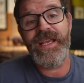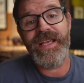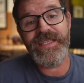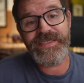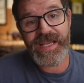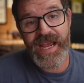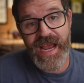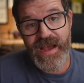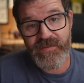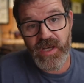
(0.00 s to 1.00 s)
is to
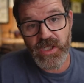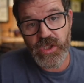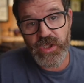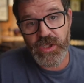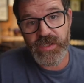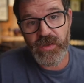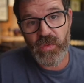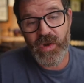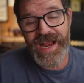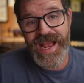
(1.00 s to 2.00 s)
have a good
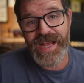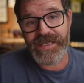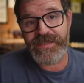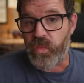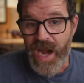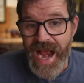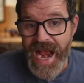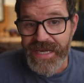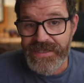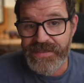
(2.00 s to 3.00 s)
rack.
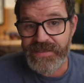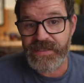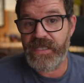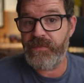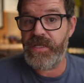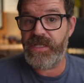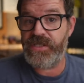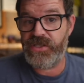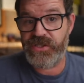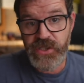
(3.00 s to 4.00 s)
Racks can be
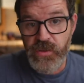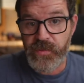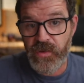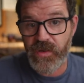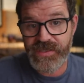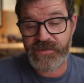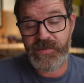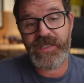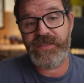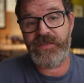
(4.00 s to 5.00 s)
super
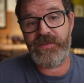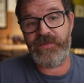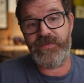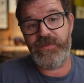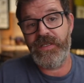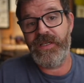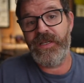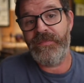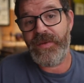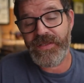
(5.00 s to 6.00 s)
expensive,
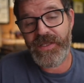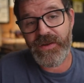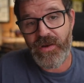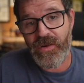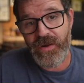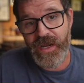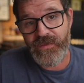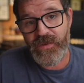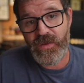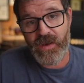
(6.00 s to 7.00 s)
but there are a
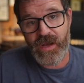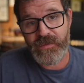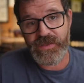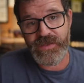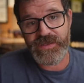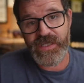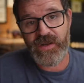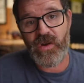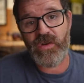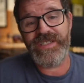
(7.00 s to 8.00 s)
few options that
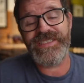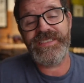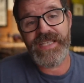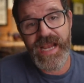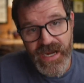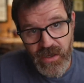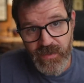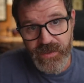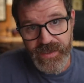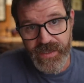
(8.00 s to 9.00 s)
aren't
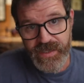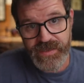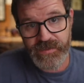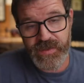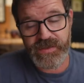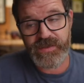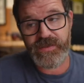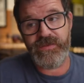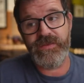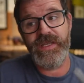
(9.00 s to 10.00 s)
terribly
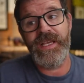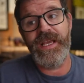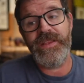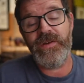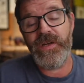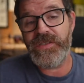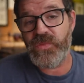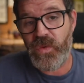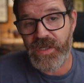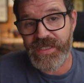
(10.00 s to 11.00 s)
expensive. There is
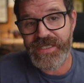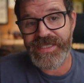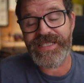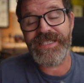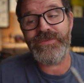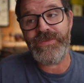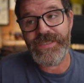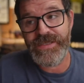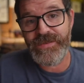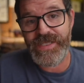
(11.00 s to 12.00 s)
one that I
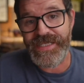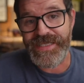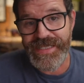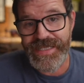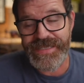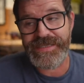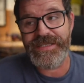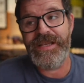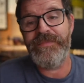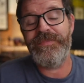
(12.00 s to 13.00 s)
really want to get,
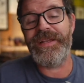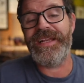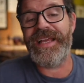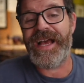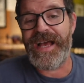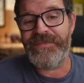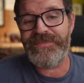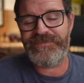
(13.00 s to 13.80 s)
but I